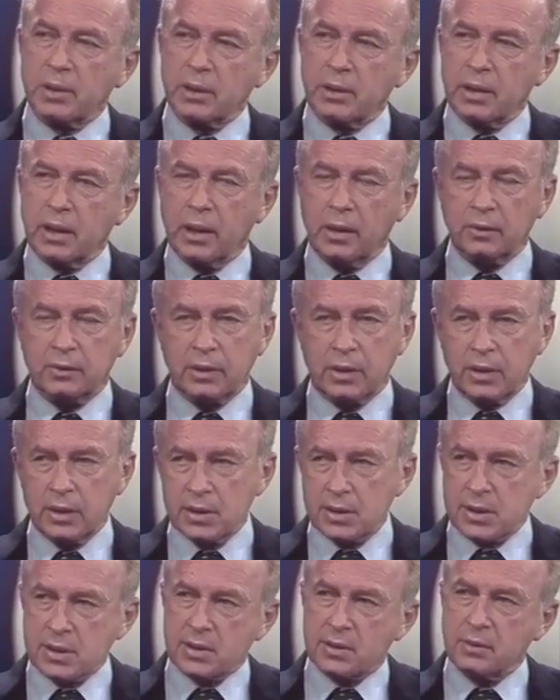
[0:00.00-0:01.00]
it's
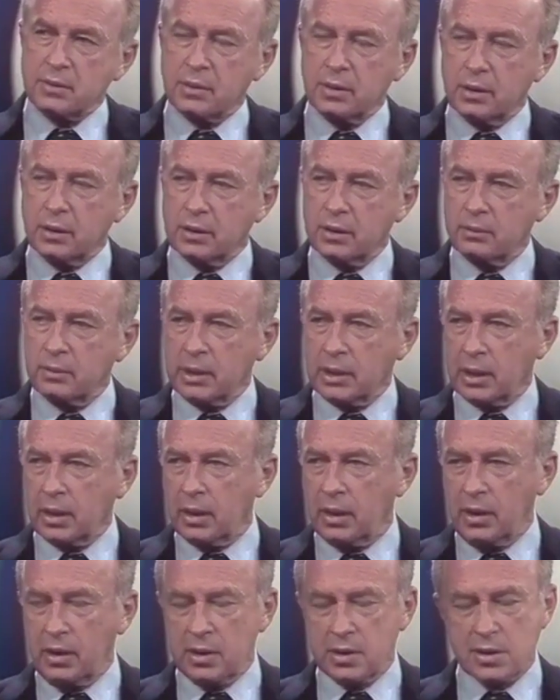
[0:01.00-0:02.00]
applicable nowadays
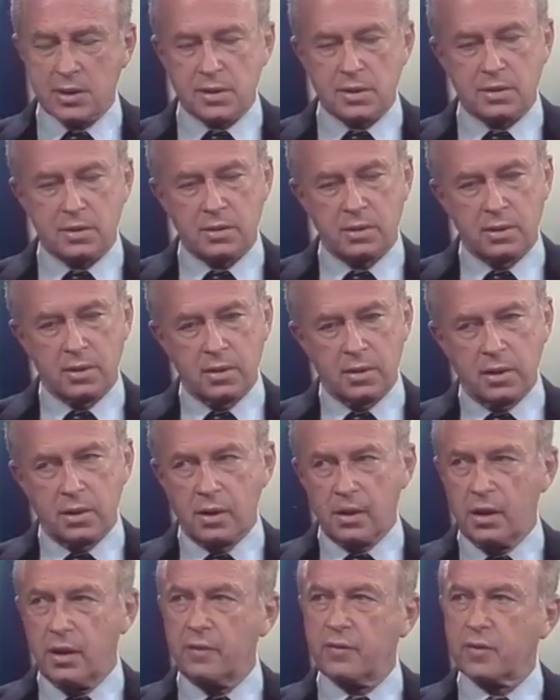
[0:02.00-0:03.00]
to the Middle
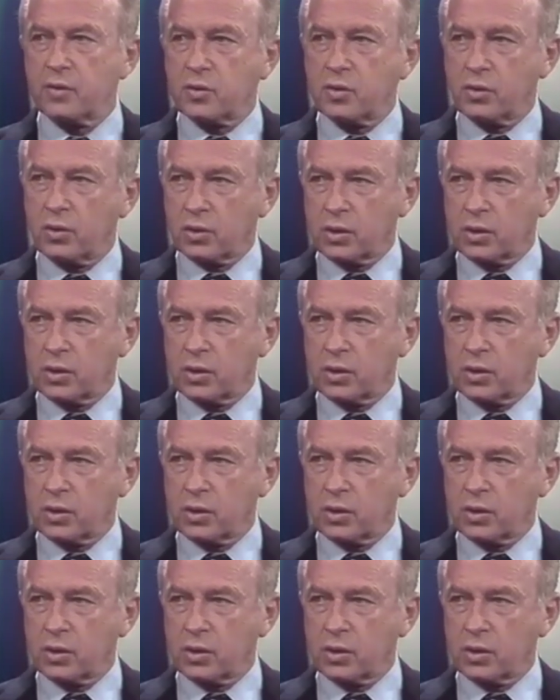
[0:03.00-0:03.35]
East.